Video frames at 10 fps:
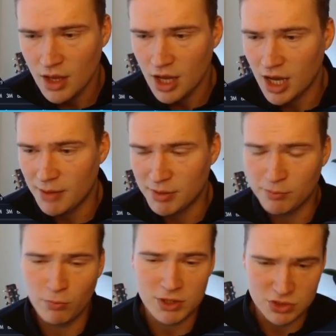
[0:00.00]
uh, but
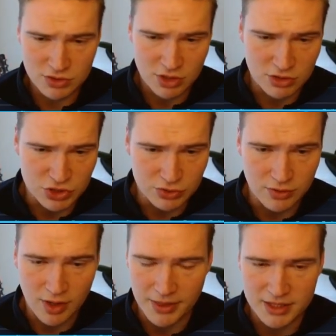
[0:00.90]
what's also true,
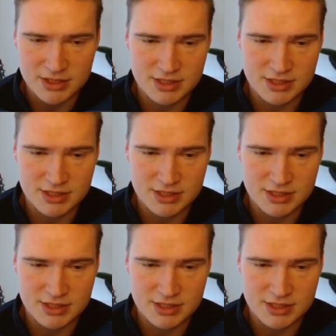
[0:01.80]
and that's